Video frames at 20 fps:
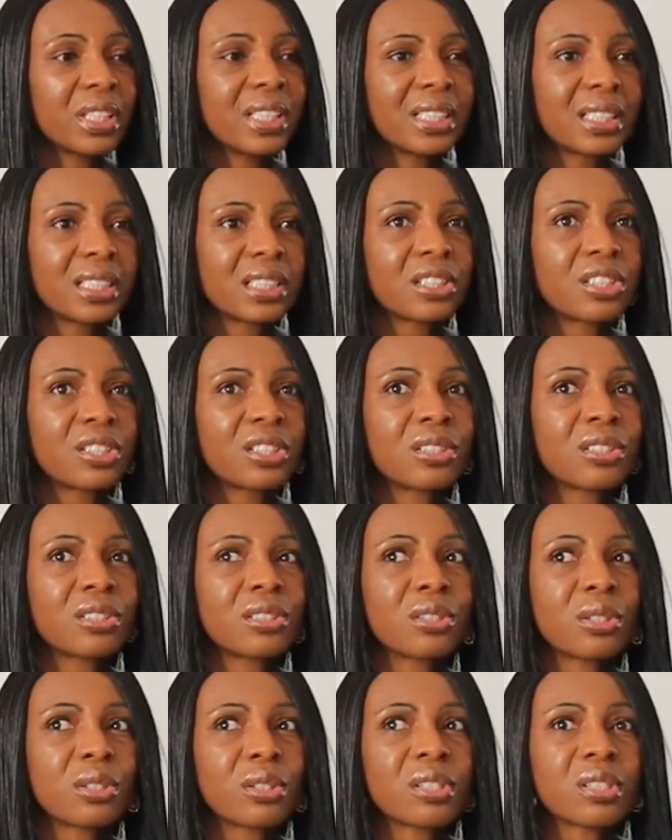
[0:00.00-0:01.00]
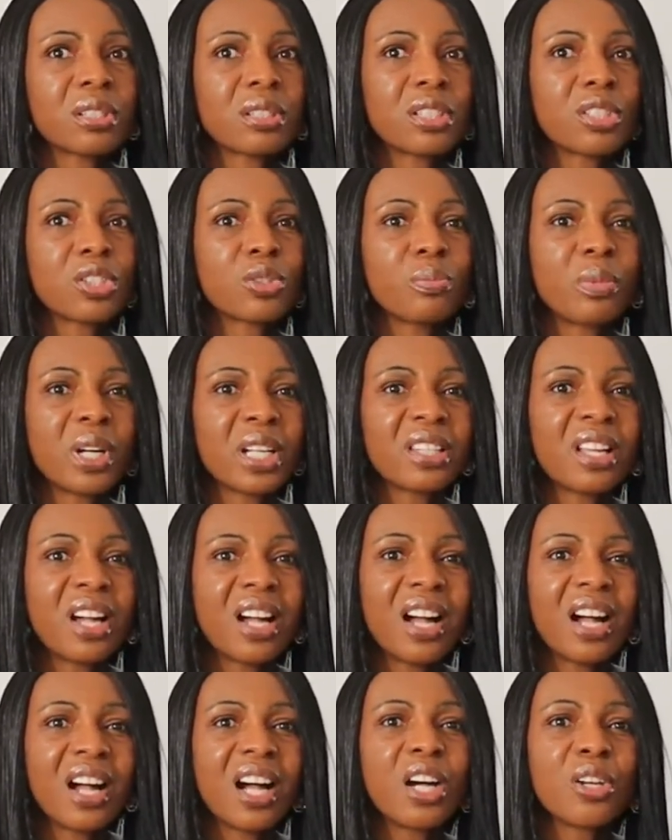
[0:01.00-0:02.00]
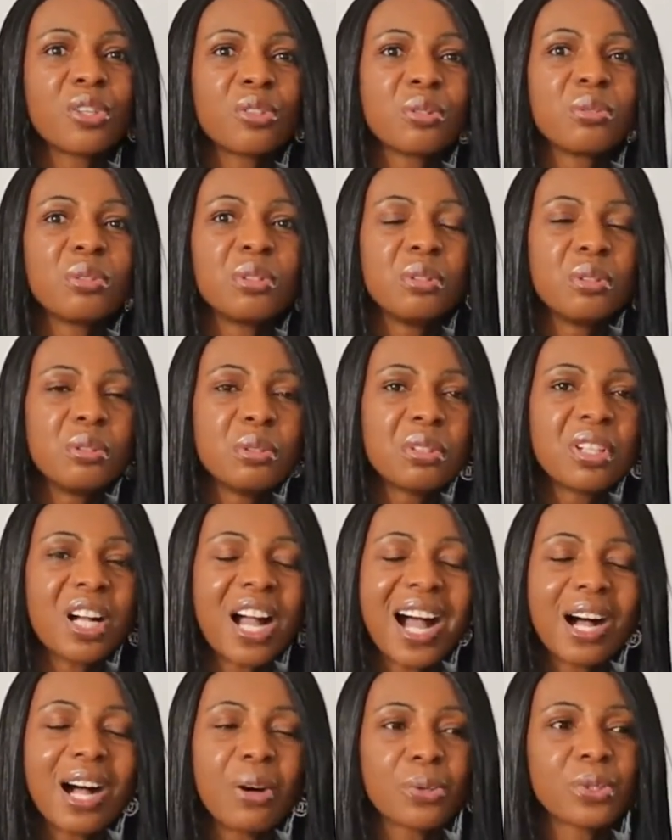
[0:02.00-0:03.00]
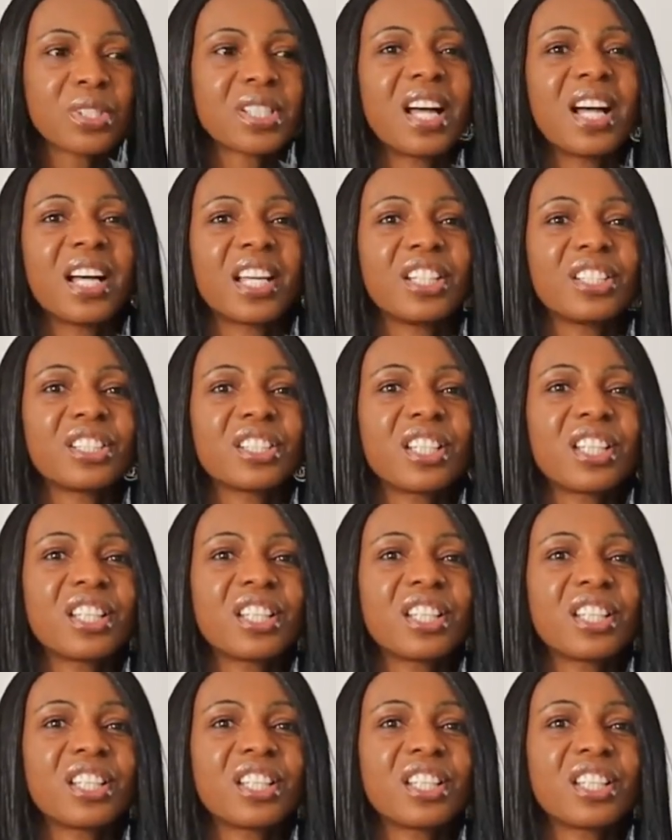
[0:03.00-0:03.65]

it doesn't matter how you look outside.